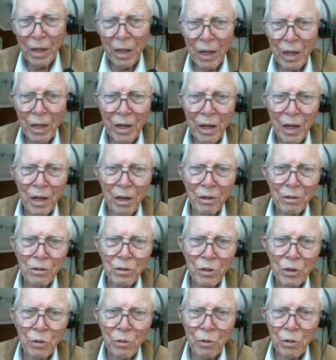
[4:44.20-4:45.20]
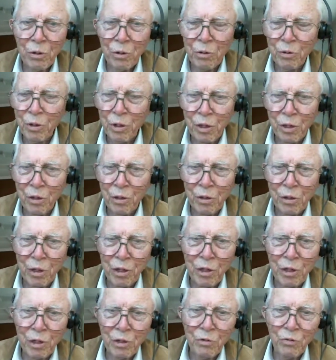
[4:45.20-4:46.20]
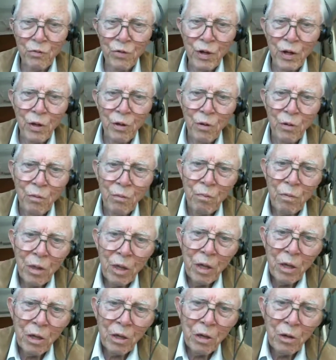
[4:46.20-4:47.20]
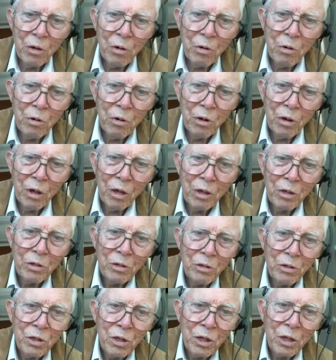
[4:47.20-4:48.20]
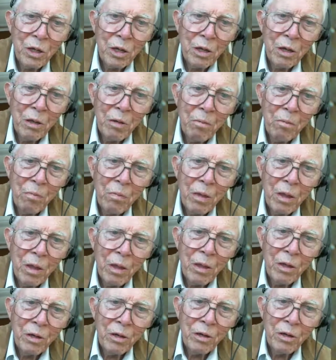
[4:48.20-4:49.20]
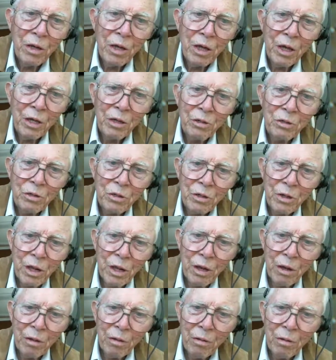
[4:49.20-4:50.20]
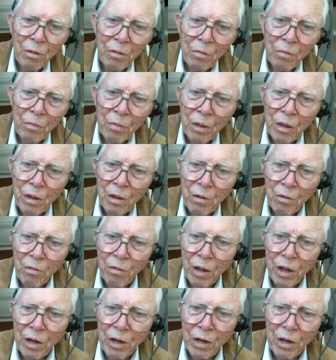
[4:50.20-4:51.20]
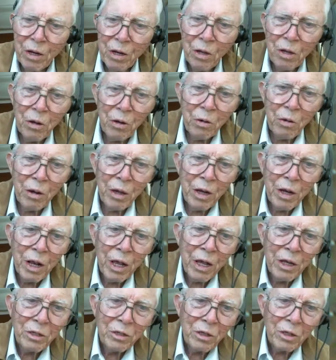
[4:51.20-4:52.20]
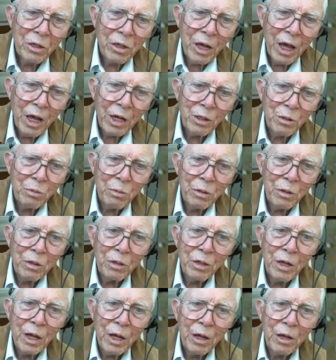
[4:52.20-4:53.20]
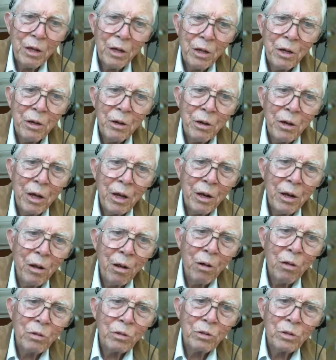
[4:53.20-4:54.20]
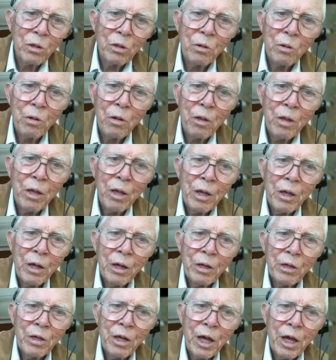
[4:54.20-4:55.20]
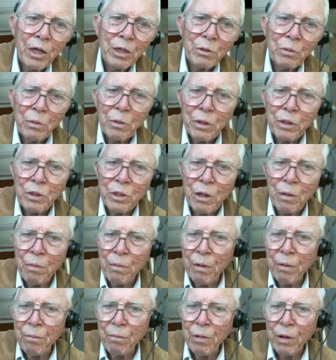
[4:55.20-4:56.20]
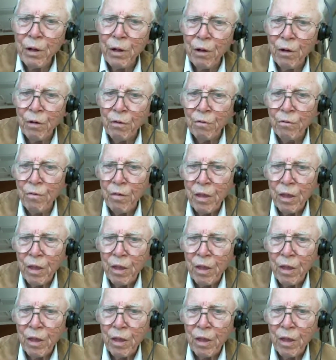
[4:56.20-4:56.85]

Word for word: and I'll show you. You can look at this video. Here is the disc now. Right in here. It has attachments down here and also attachments up above.